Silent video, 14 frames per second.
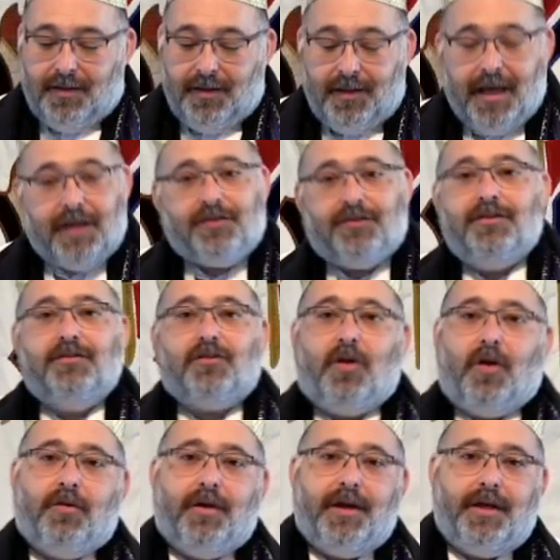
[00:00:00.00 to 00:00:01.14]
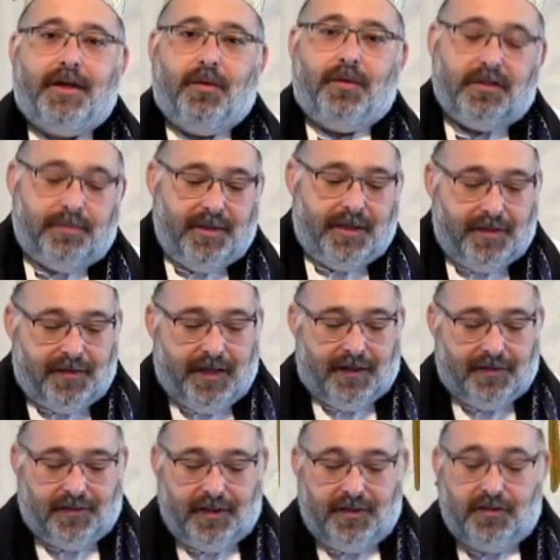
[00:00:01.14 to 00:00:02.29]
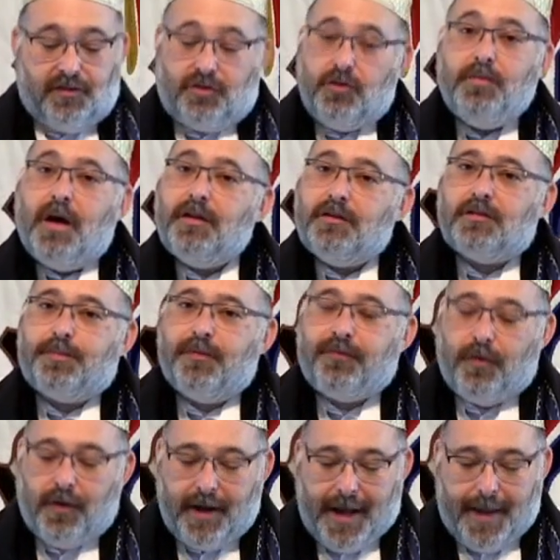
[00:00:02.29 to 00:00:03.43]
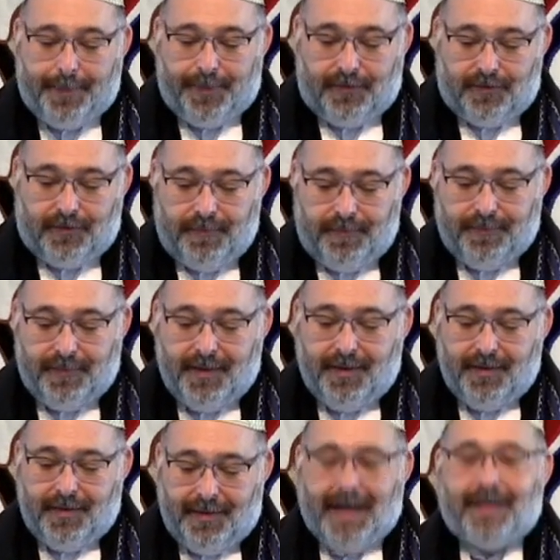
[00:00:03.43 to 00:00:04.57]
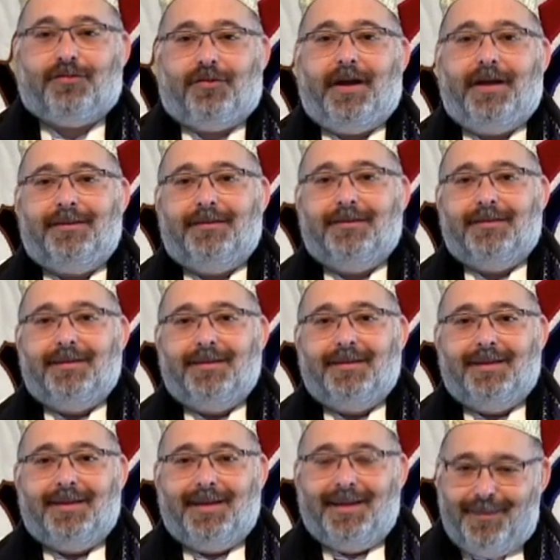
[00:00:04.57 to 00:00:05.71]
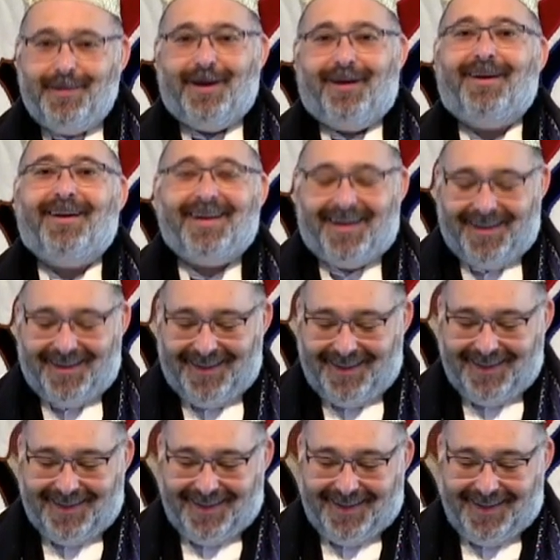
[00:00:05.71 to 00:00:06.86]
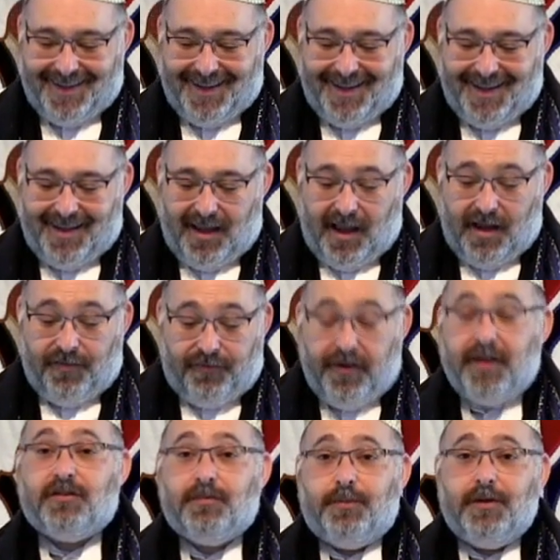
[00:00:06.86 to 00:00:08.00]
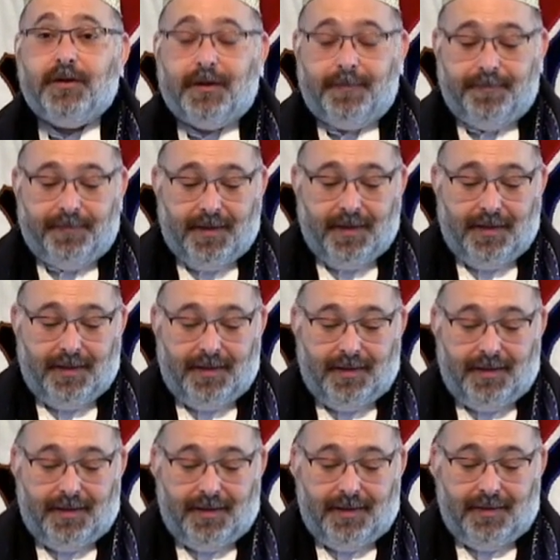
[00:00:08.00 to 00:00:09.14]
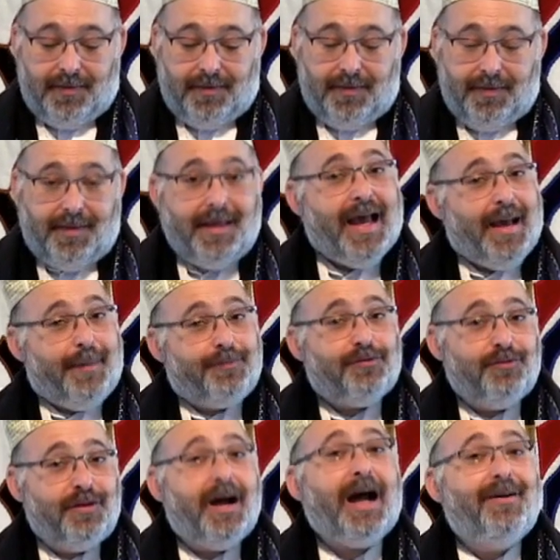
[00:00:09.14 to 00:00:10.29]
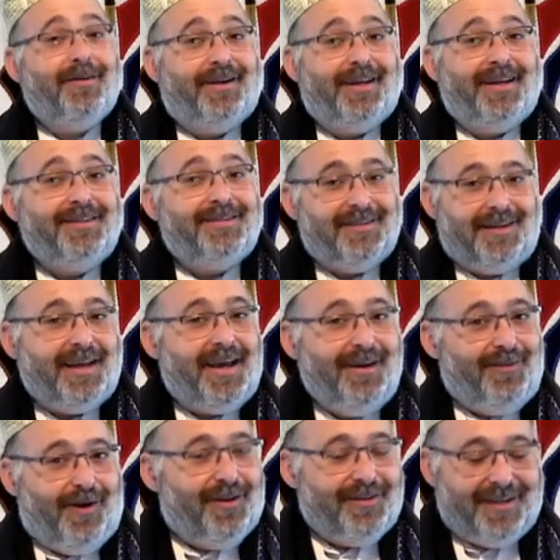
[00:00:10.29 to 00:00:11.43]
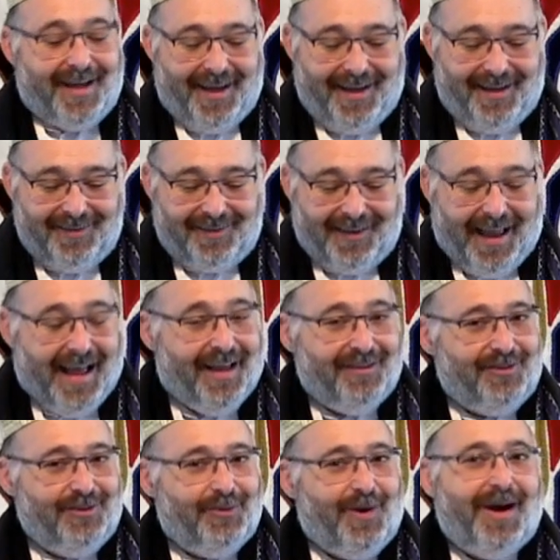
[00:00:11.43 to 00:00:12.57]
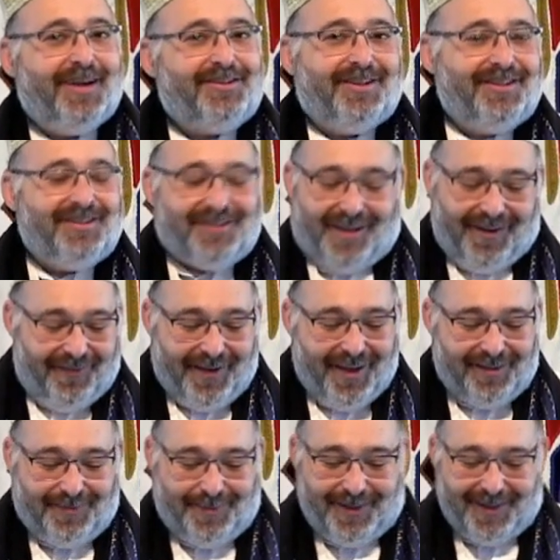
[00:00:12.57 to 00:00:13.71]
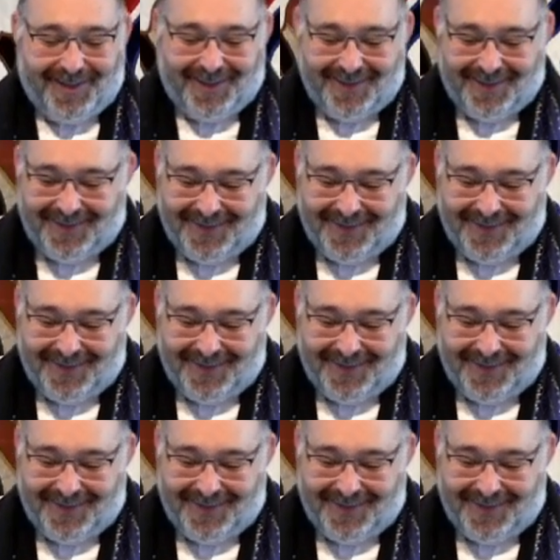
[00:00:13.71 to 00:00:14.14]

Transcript: The election is already going to be contested 2 months before it happens. That's right, in America. And Facebook, the absolute irony today of all days, as you watch us on Facebook,